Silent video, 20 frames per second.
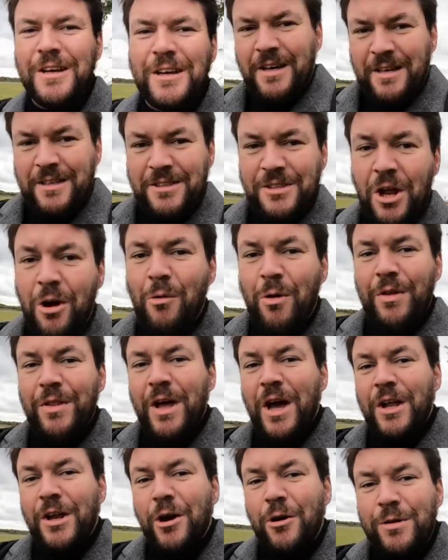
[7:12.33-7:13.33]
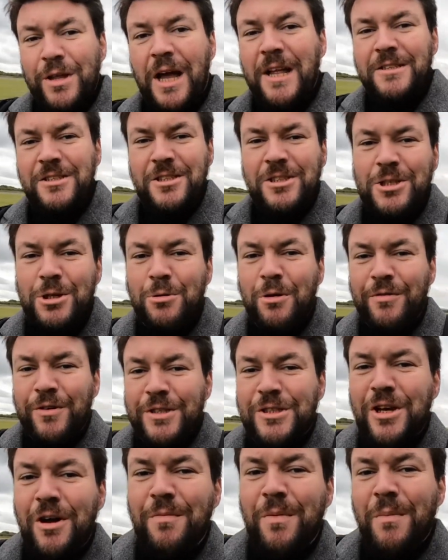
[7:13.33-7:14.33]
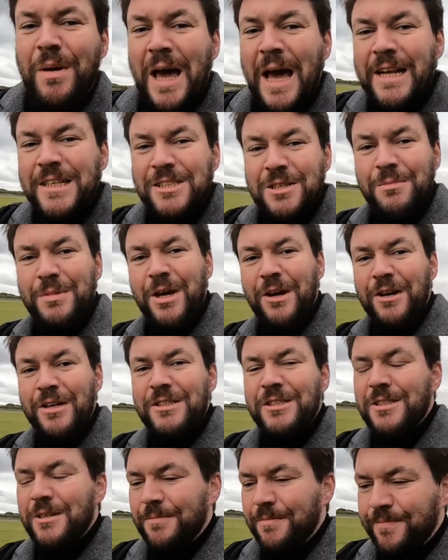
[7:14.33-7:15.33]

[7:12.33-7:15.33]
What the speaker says: It's not one that I know the answer to off the top of my head, to be honest.